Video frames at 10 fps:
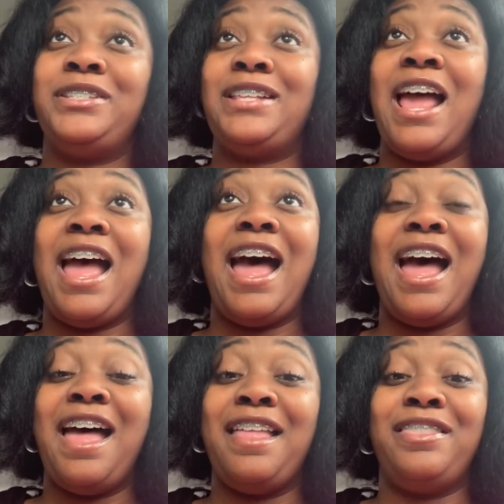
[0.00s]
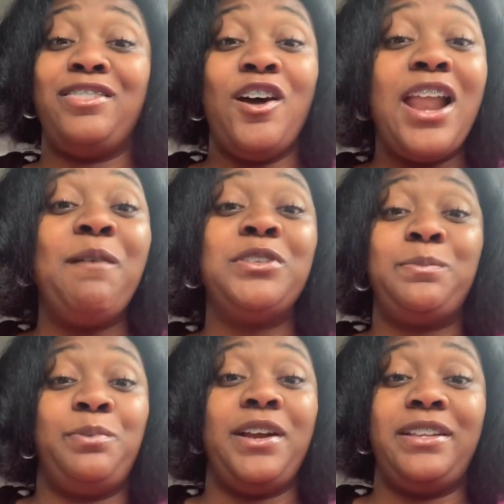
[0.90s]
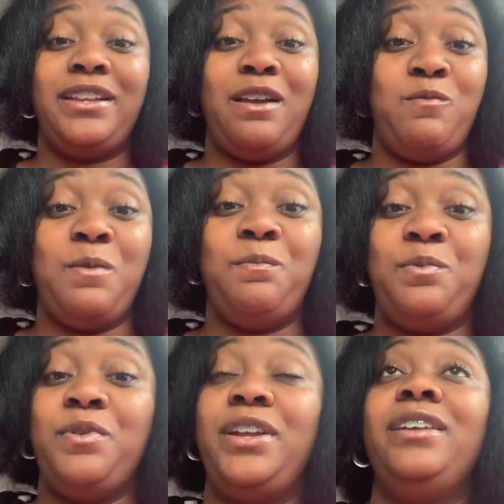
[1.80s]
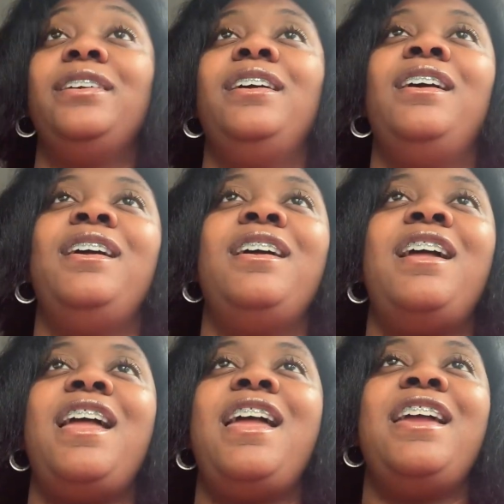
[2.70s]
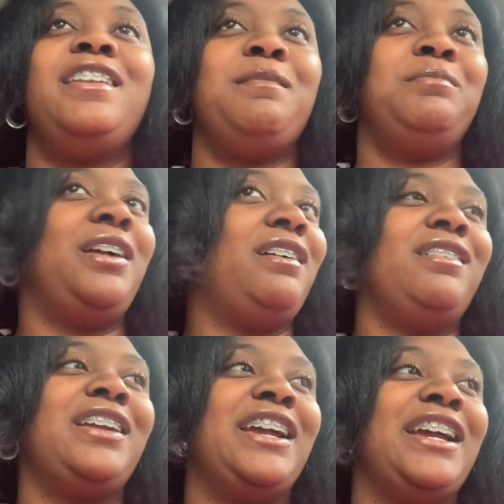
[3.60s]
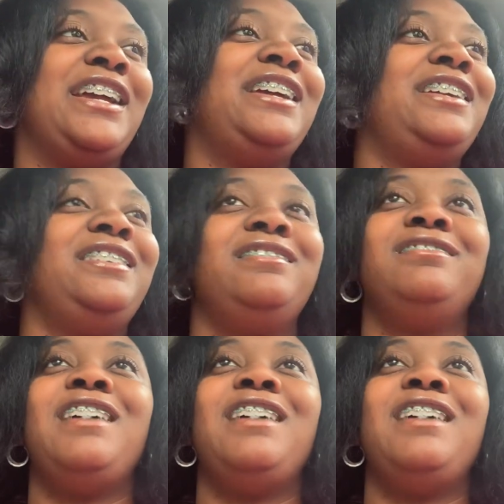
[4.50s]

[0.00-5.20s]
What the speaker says: thought I was pregnant at one point, and I'm like, okay.